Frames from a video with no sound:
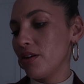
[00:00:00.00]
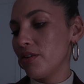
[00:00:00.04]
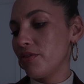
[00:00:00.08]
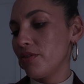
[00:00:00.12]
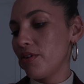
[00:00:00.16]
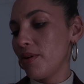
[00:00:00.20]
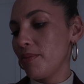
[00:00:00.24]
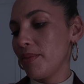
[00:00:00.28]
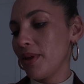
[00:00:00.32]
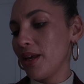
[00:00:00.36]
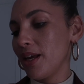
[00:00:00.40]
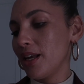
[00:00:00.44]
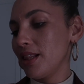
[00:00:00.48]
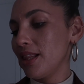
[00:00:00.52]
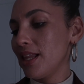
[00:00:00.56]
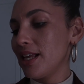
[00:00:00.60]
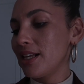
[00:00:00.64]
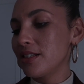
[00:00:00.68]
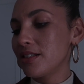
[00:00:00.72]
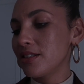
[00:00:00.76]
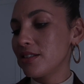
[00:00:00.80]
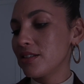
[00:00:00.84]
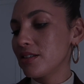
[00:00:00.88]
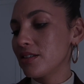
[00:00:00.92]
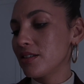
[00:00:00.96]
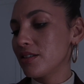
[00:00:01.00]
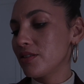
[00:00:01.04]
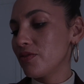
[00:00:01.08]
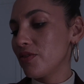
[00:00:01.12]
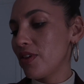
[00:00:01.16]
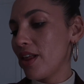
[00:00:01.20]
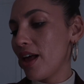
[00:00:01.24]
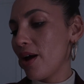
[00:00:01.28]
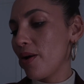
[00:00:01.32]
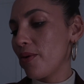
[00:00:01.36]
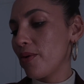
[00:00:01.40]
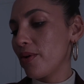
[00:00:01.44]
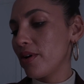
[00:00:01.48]
from like lentils,
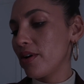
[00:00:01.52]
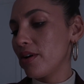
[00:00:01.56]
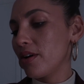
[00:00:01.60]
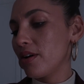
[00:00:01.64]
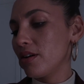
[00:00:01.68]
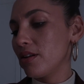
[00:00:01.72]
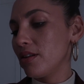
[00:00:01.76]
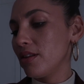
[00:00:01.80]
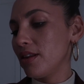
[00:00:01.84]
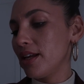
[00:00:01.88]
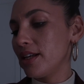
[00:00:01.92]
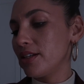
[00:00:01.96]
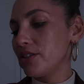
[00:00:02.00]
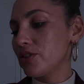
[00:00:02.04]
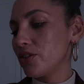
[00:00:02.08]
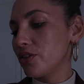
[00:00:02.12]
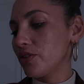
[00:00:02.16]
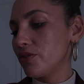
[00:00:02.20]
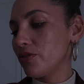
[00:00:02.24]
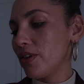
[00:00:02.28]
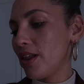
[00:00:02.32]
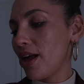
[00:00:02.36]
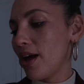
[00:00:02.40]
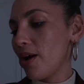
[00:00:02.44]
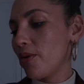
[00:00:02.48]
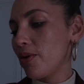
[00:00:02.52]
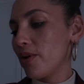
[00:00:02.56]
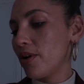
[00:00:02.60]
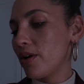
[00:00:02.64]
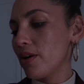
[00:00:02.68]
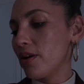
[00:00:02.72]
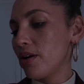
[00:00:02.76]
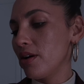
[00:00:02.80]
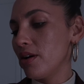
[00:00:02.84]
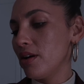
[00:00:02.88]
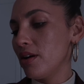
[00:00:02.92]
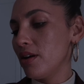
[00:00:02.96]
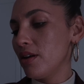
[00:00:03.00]
flour, lentil flour,